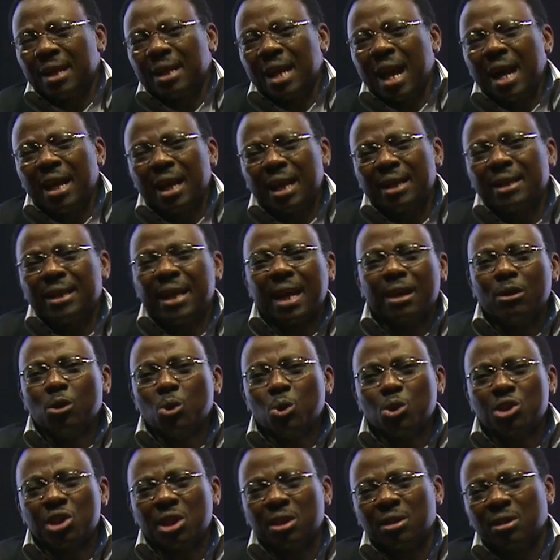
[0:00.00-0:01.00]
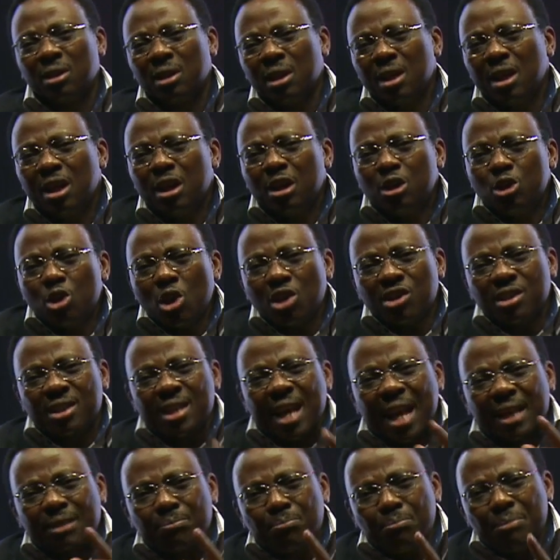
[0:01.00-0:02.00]
and they are losing, does
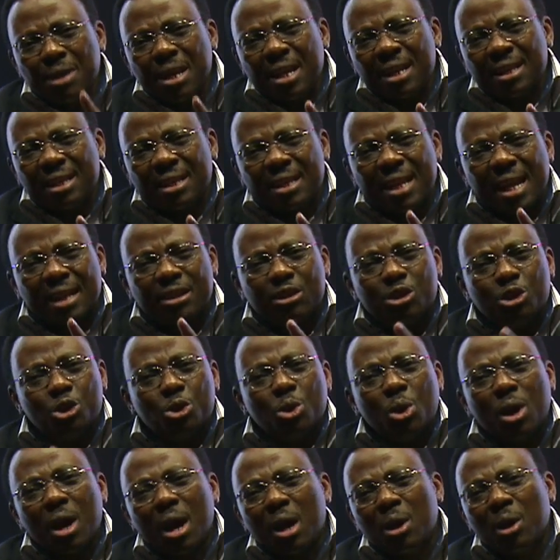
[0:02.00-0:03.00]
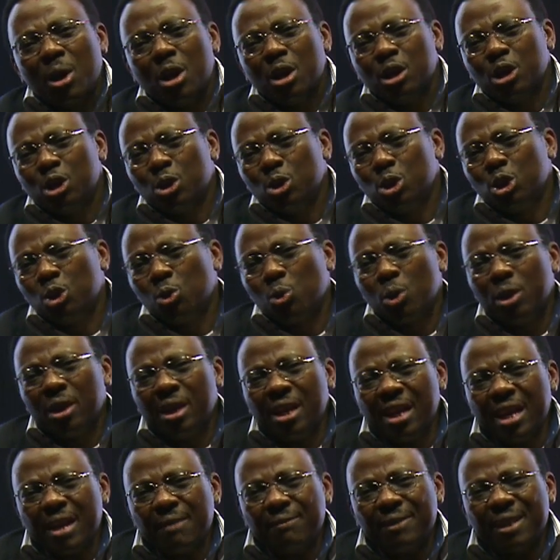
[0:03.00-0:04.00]
that mean that you will
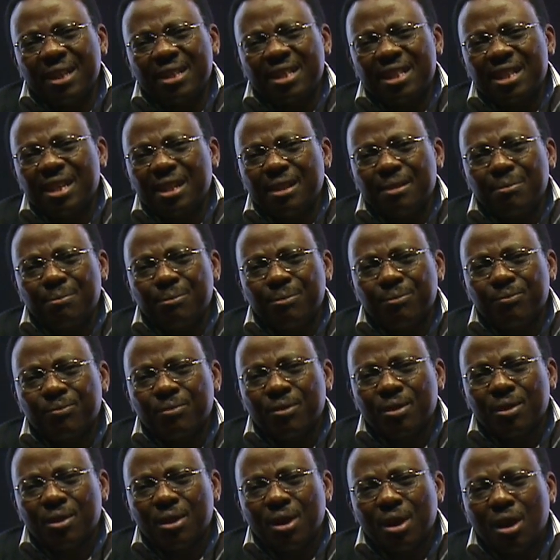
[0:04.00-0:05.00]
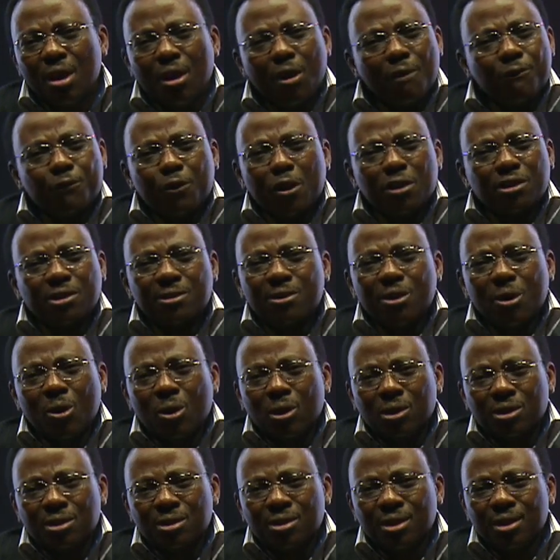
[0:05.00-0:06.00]
leave the team? Of course
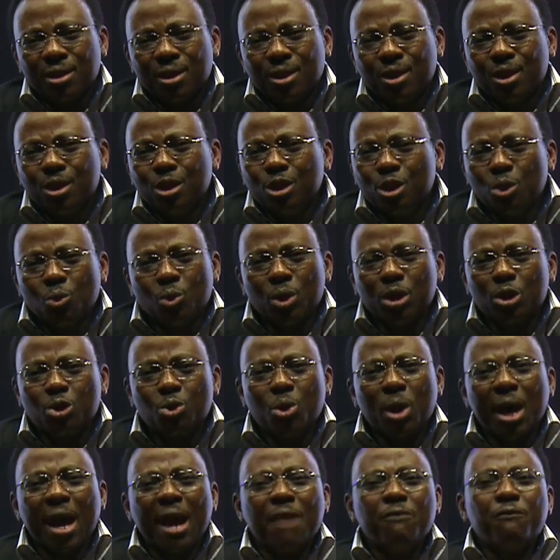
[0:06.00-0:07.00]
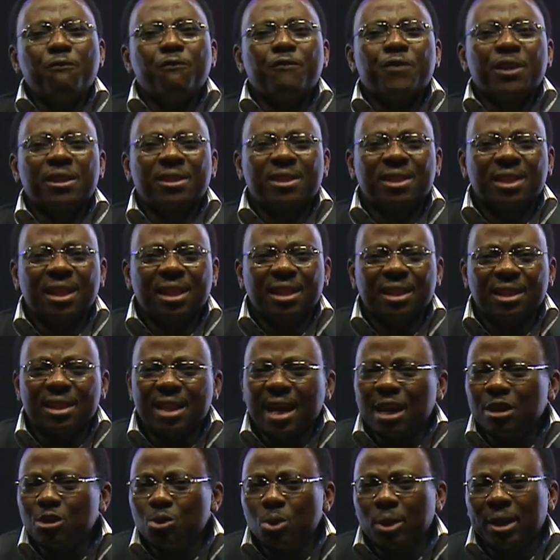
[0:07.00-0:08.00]
not. You will do everything
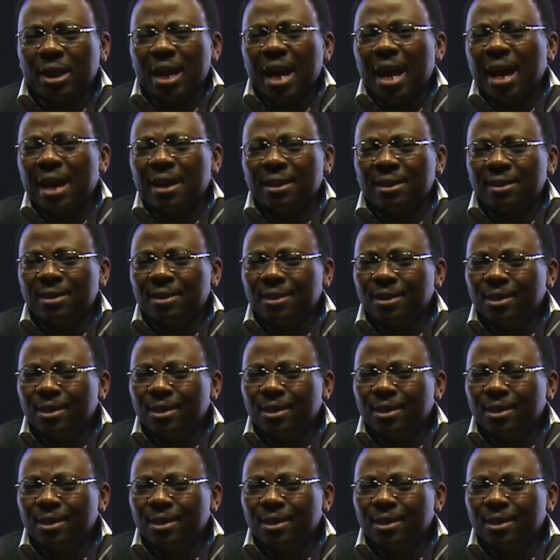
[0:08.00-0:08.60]
that you can